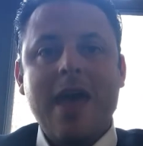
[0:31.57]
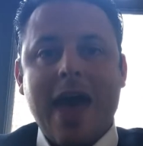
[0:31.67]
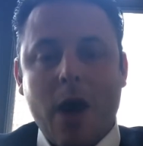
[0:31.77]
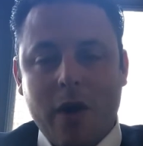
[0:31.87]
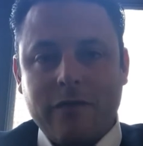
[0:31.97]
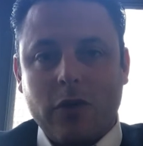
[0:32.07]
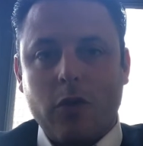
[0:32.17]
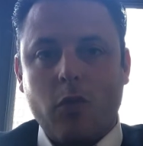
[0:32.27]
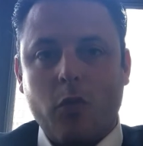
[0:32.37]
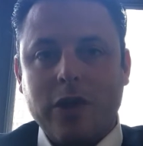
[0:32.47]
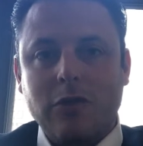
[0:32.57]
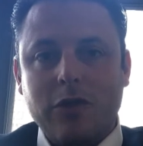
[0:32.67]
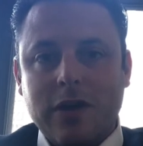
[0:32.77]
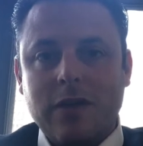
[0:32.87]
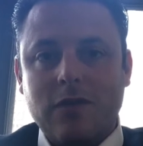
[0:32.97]
However, when you're
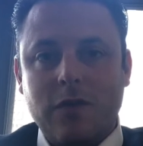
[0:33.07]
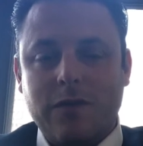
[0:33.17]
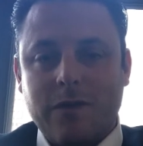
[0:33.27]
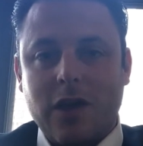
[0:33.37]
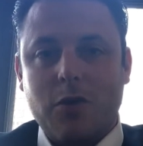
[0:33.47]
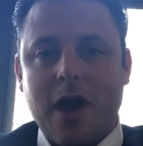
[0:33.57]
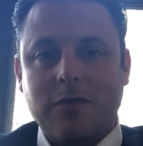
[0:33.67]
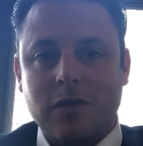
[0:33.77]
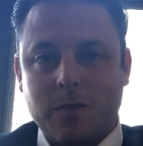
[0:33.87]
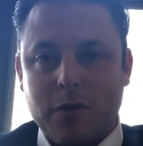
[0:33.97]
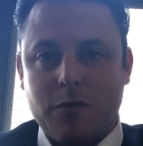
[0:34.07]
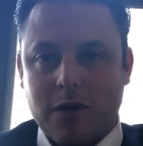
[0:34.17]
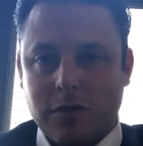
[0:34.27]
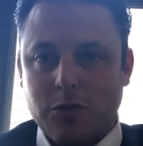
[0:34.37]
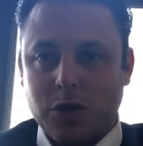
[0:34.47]
looking to figure out dispute
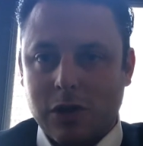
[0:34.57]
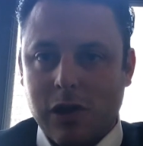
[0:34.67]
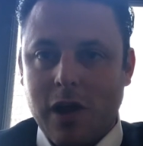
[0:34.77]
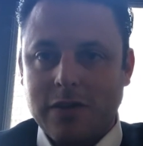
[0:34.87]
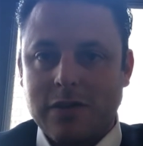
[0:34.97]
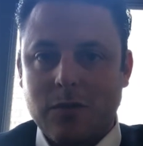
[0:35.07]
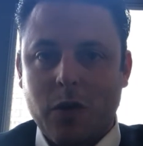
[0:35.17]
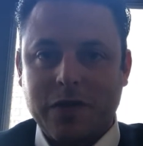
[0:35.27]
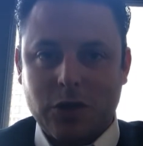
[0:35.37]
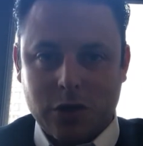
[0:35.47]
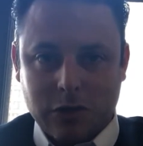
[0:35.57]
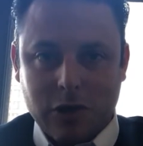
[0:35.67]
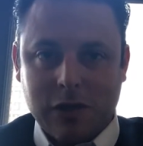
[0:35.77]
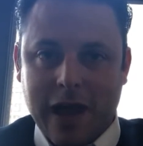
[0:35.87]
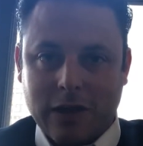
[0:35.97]
resolution clauses and what they should
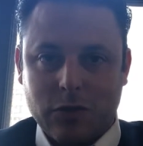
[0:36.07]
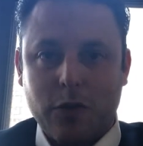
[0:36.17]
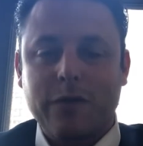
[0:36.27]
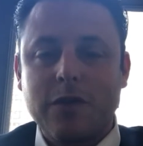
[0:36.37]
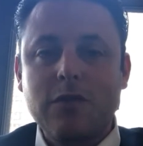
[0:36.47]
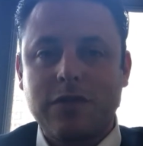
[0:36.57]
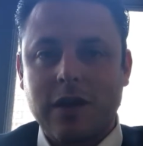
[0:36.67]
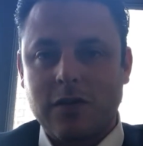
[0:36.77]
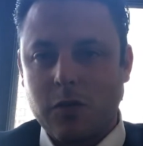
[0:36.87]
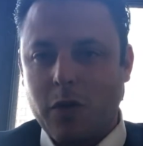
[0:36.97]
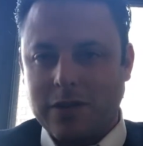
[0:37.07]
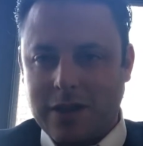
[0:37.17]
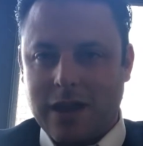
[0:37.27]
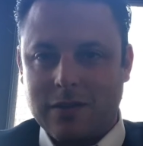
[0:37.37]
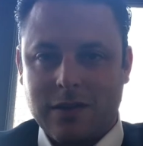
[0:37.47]
look like, there are a few things you want to
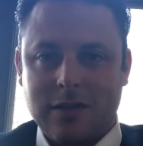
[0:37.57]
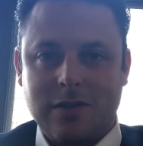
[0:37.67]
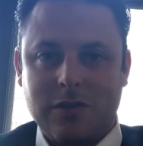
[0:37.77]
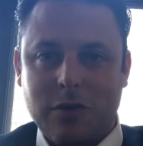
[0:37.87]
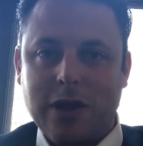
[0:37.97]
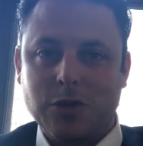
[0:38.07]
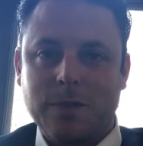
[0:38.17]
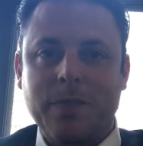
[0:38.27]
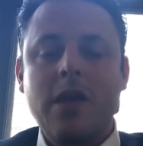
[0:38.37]
take into consideration.